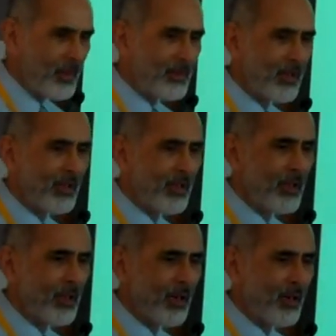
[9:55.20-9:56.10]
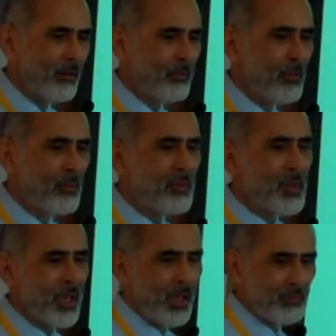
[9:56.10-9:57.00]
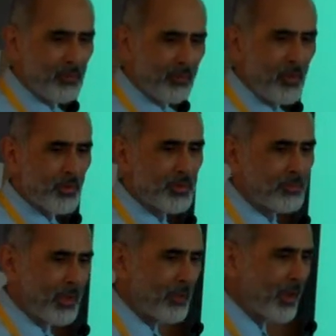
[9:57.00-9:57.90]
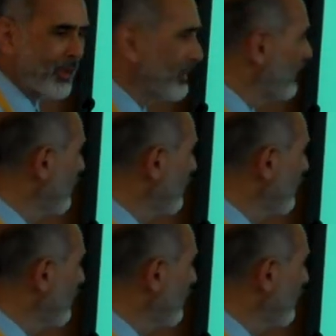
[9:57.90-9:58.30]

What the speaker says: These are the, when we began, we were focusing primarily in